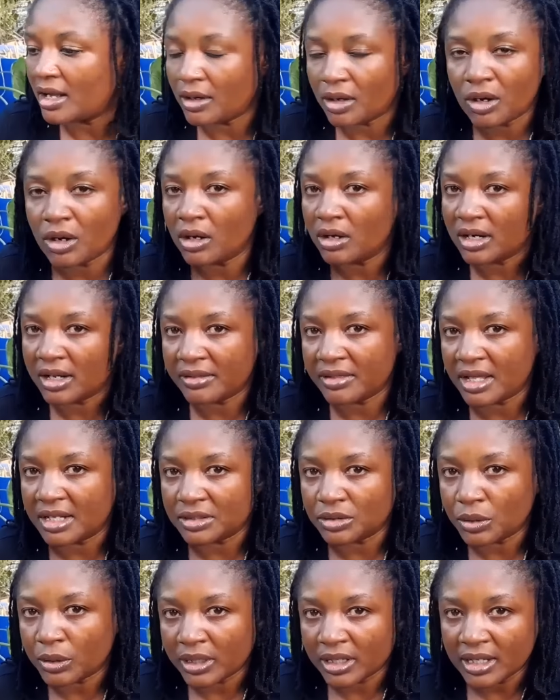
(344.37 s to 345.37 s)
all of that
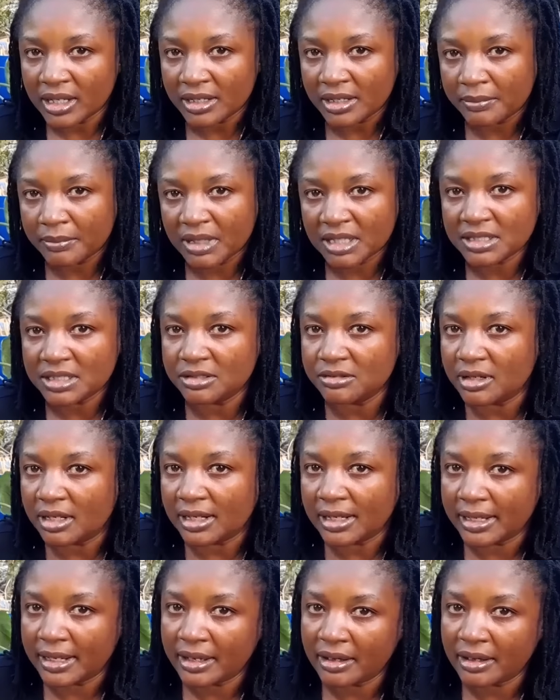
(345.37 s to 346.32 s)
organic material I